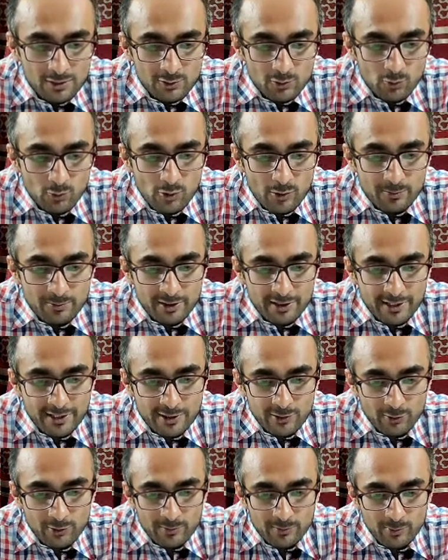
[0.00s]
Two of the
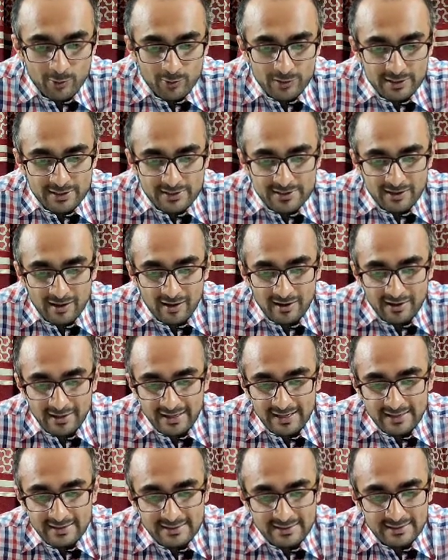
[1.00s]
ketone bodies are
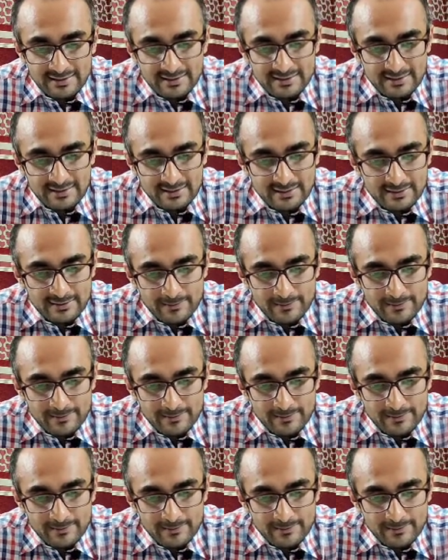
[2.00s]
acid,